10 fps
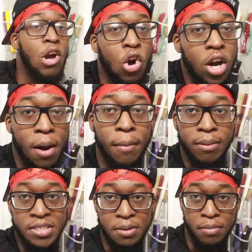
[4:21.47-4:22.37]
gonna come
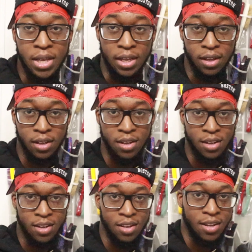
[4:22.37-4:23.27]
up to me,
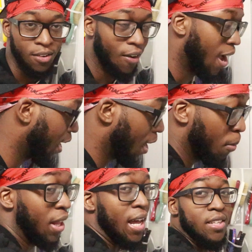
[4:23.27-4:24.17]
right? And
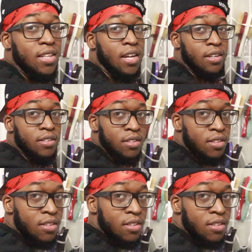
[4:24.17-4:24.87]
I'm like this.